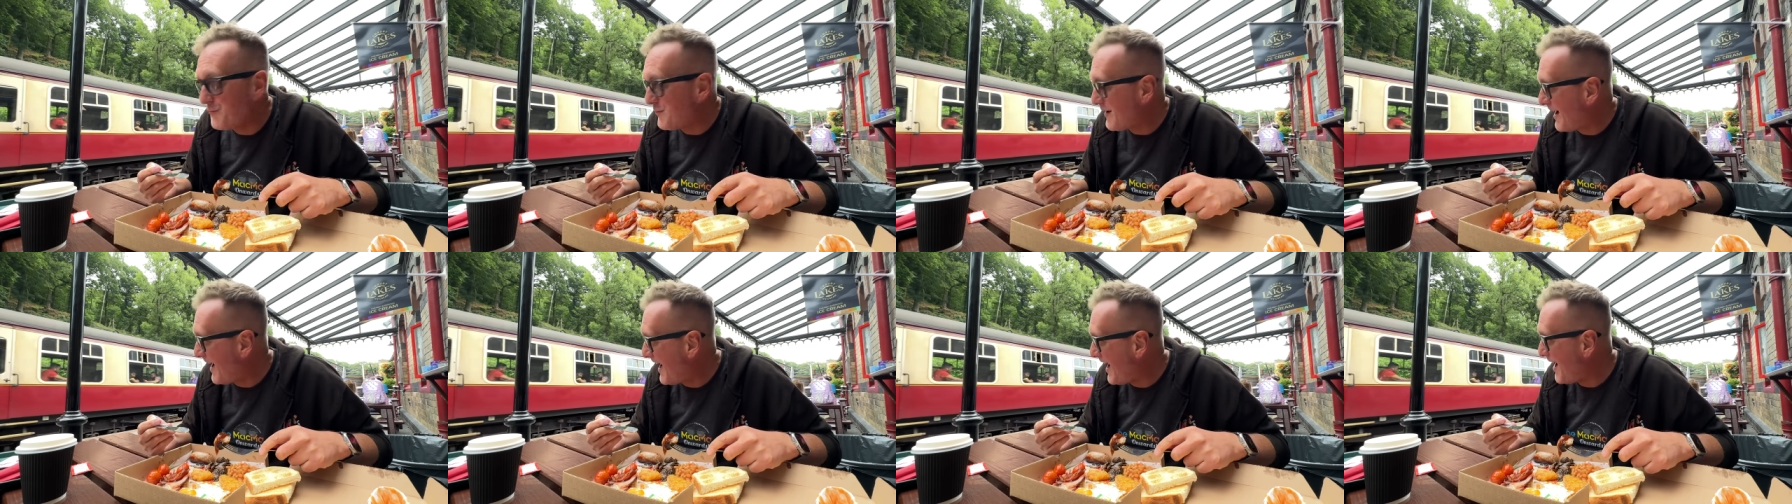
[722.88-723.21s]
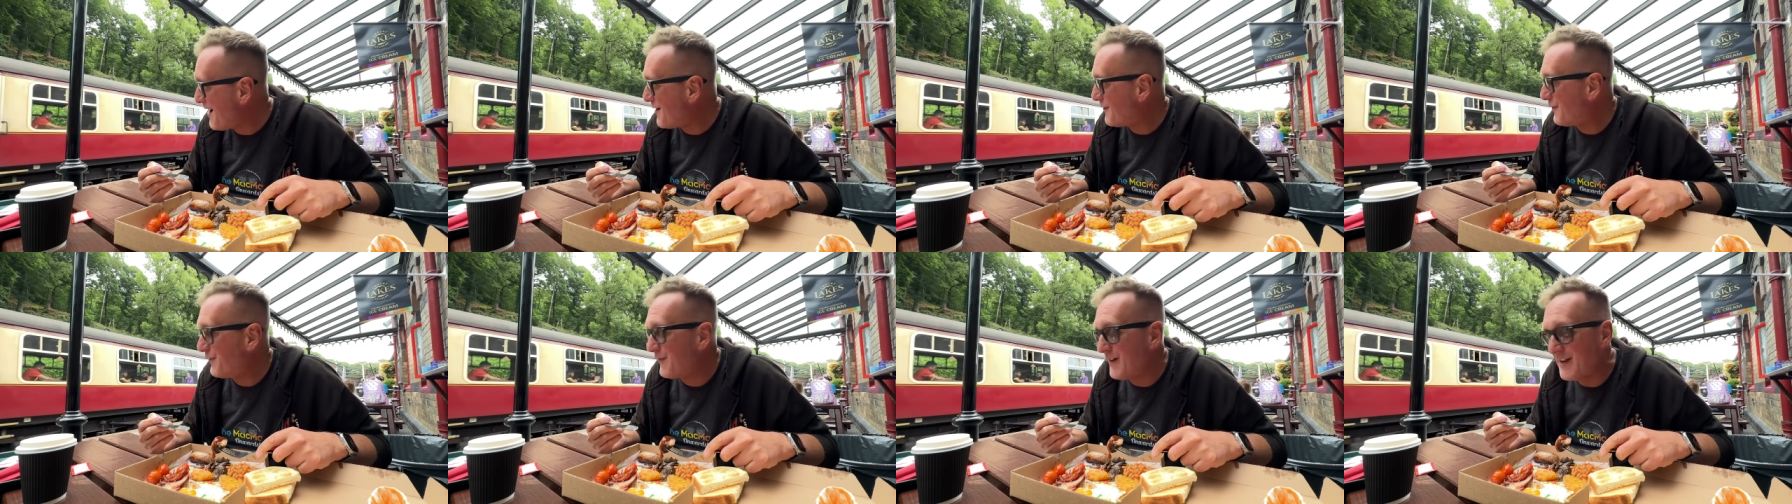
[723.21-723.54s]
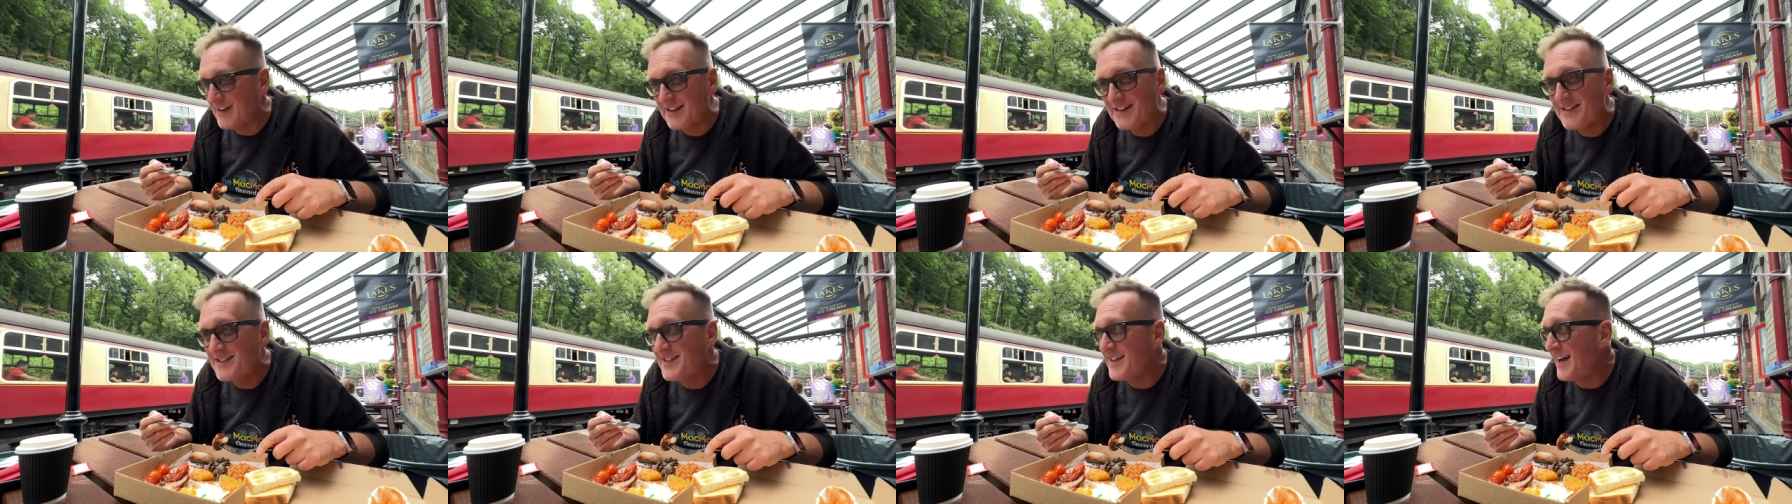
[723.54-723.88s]
how
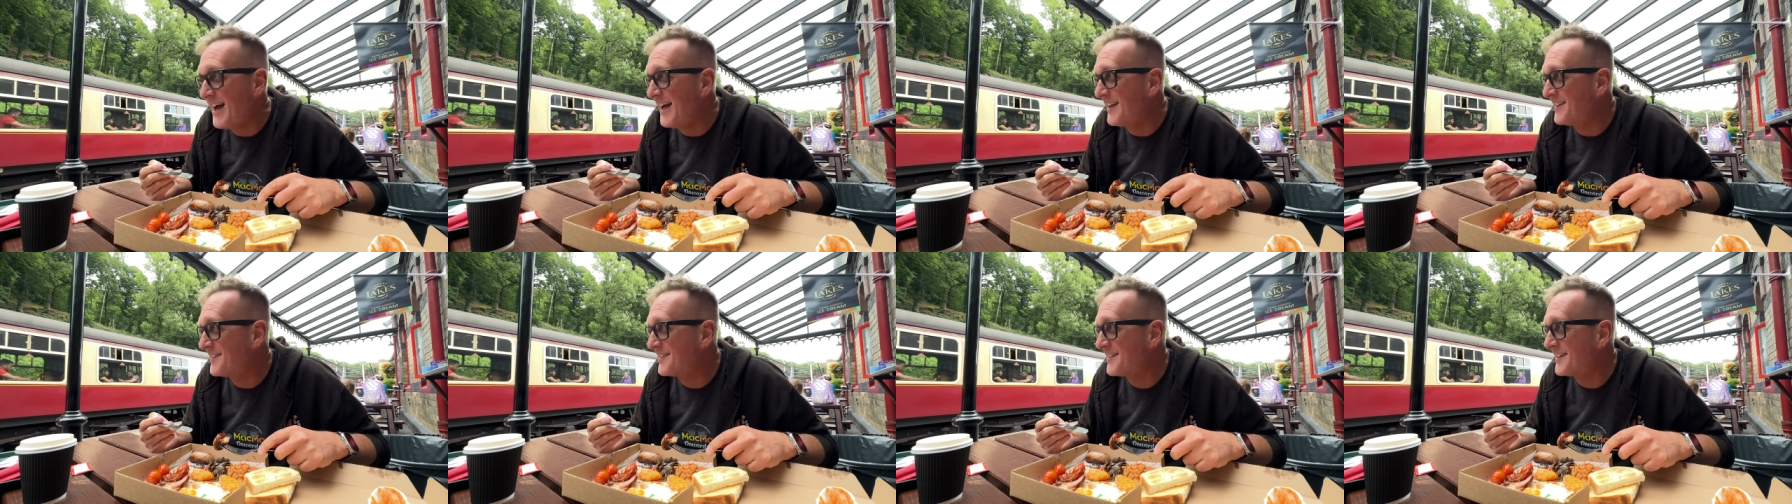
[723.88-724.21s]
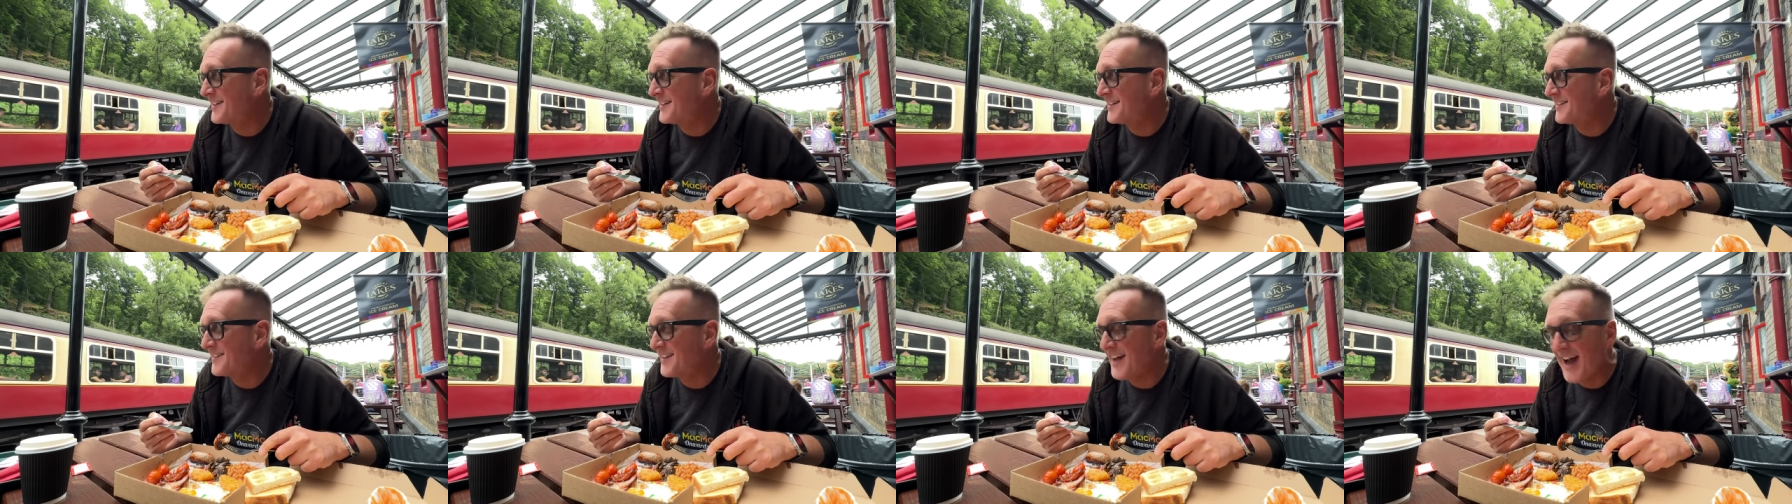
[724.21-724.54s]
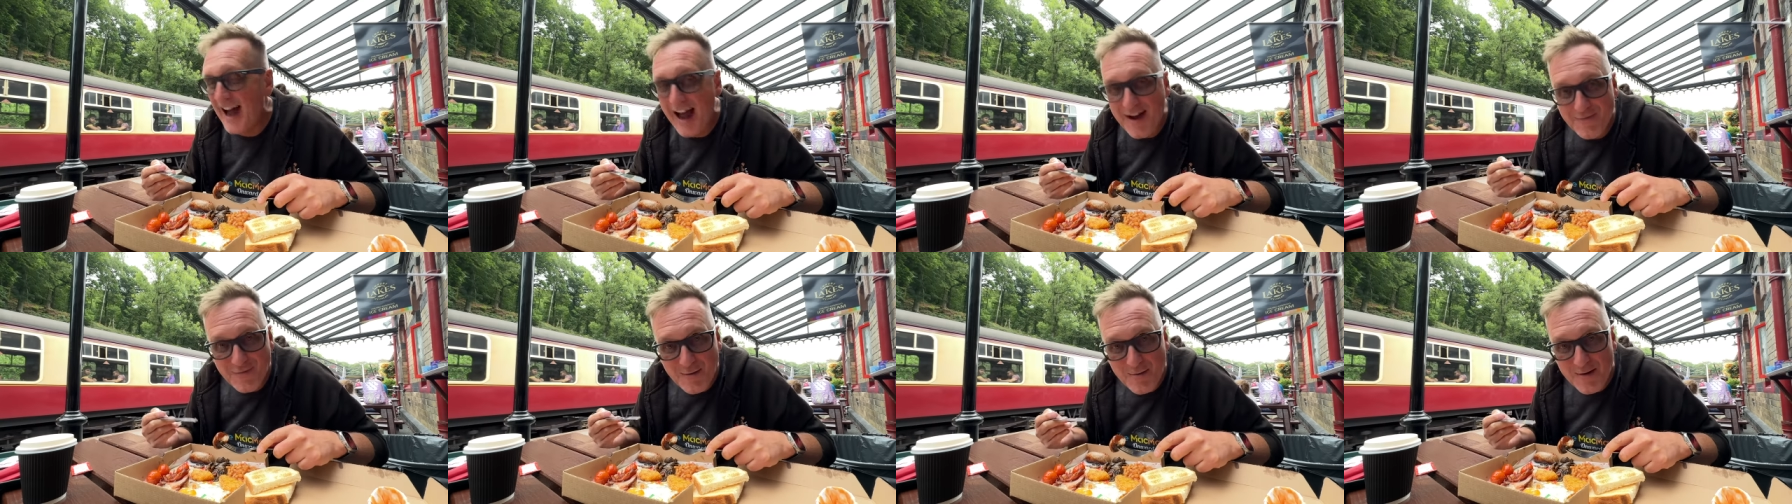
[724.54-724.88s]
fantastic is
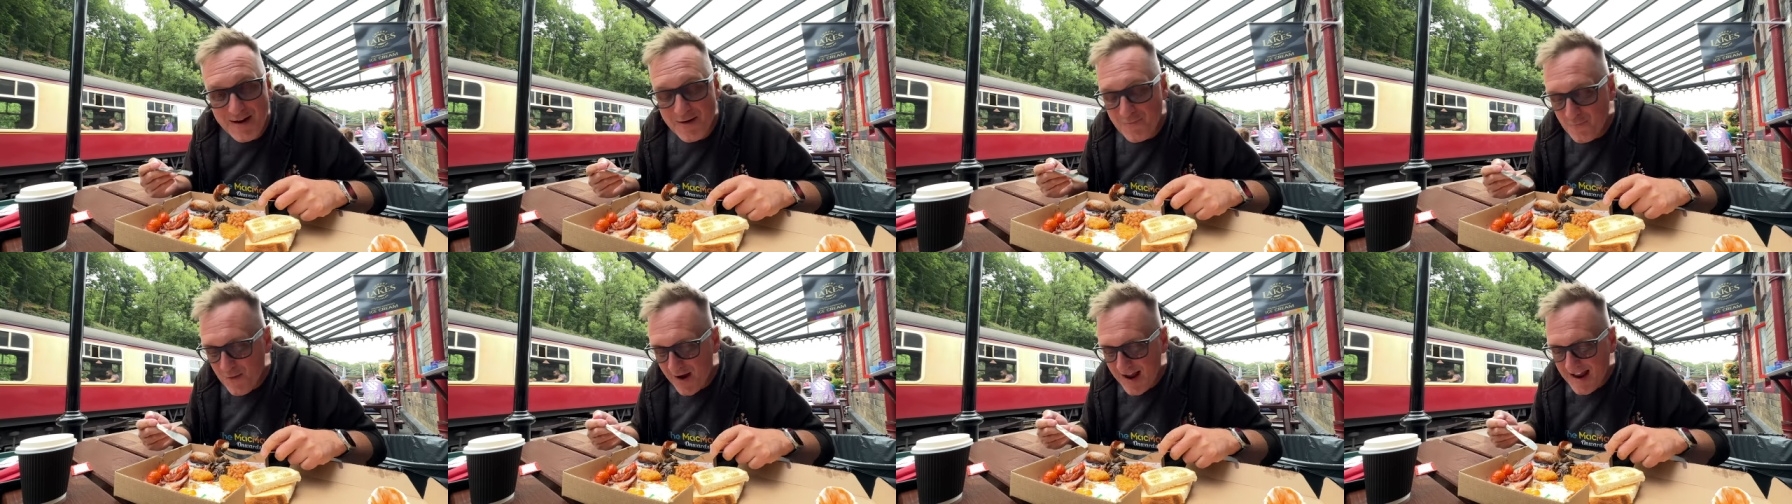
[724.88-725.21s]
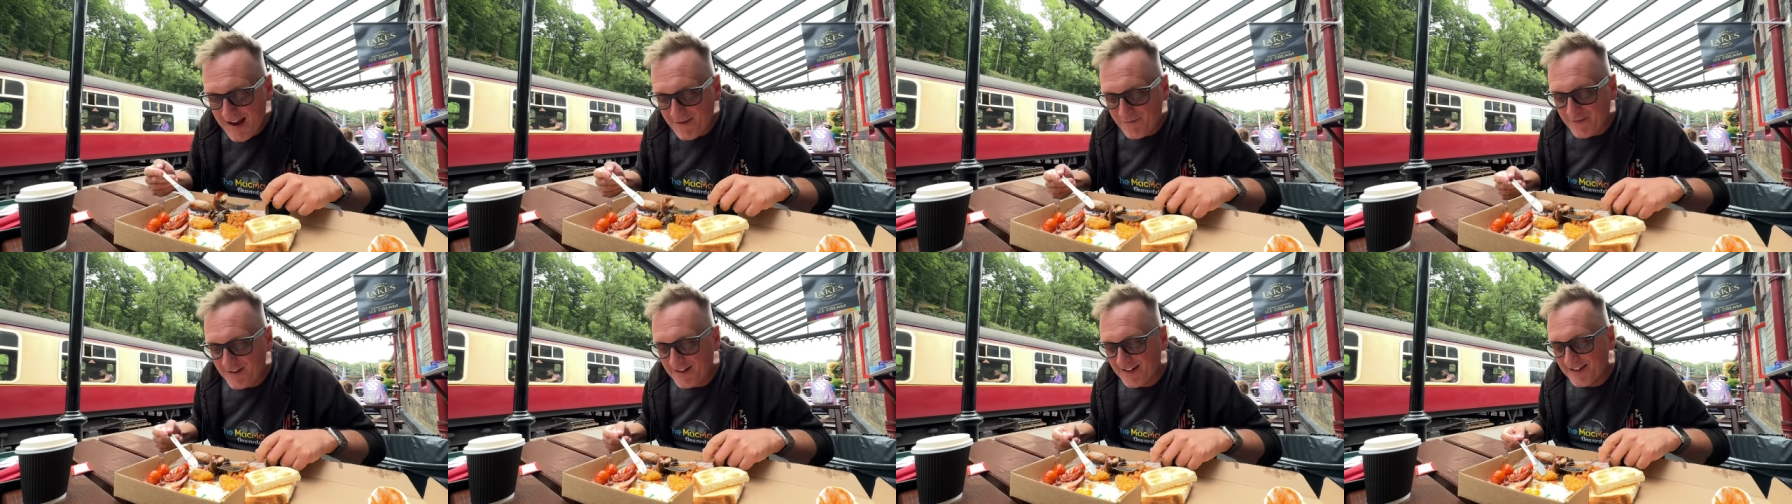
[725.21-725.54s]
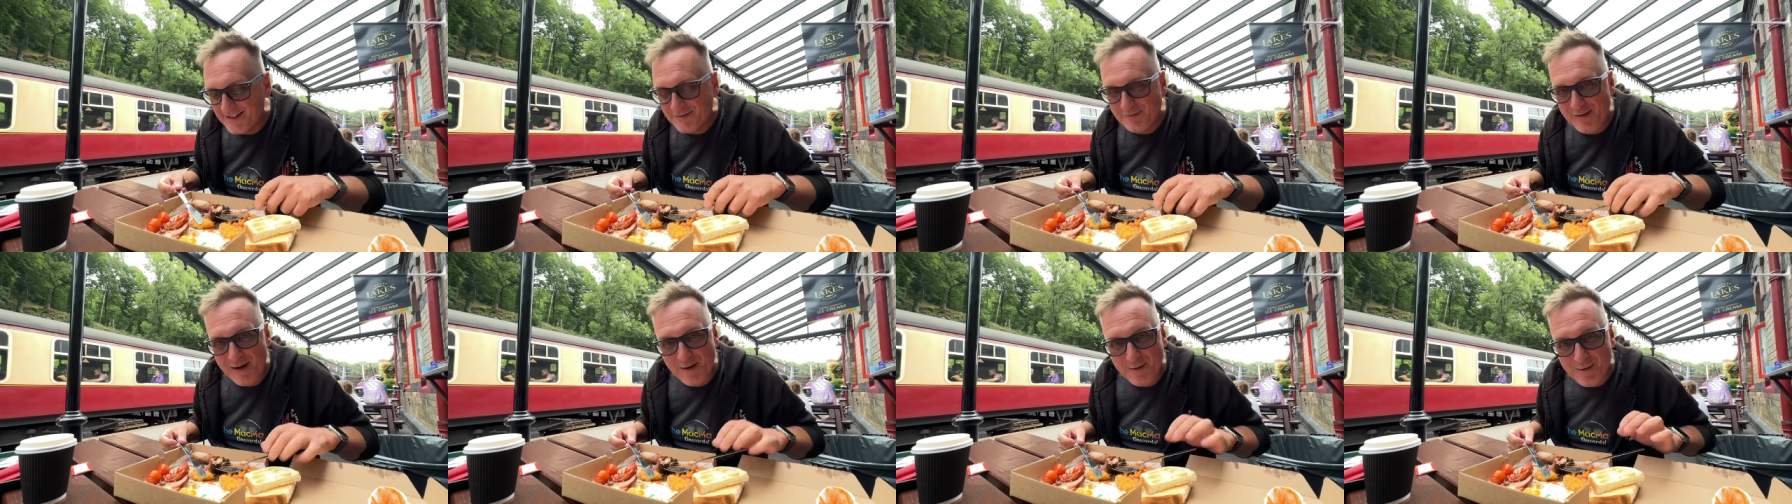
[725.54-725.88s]
that? Everybody waving
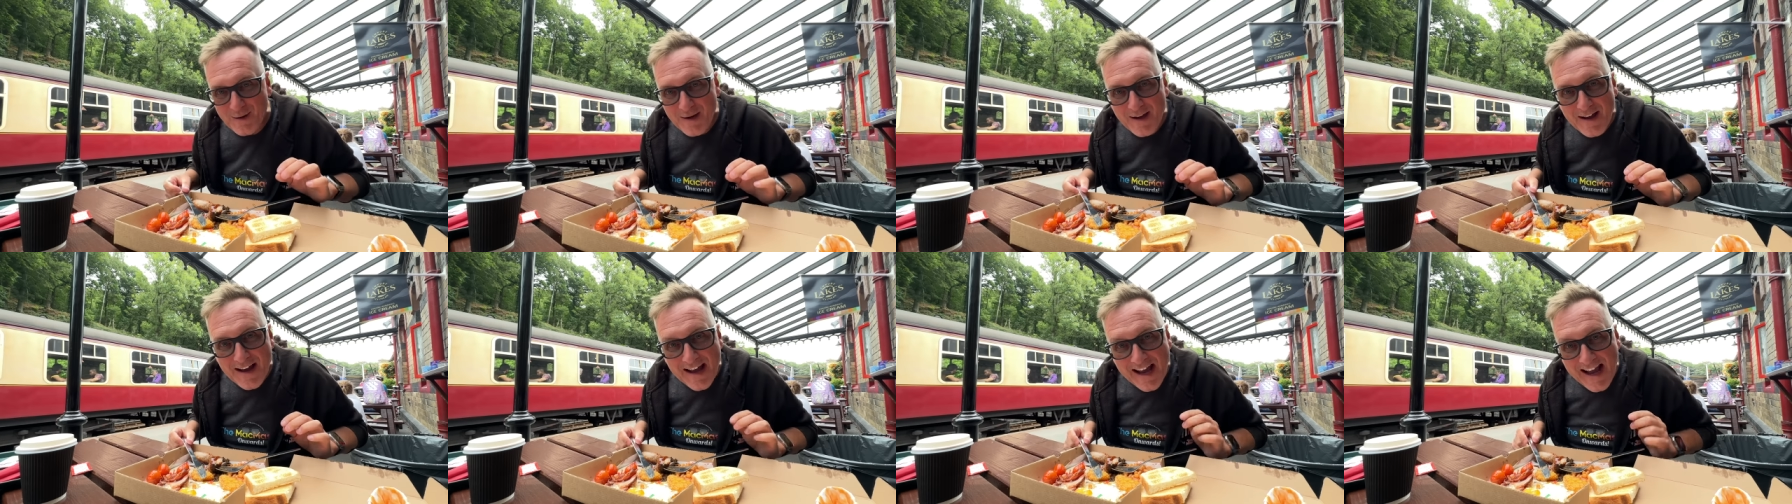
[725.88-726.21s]
as well.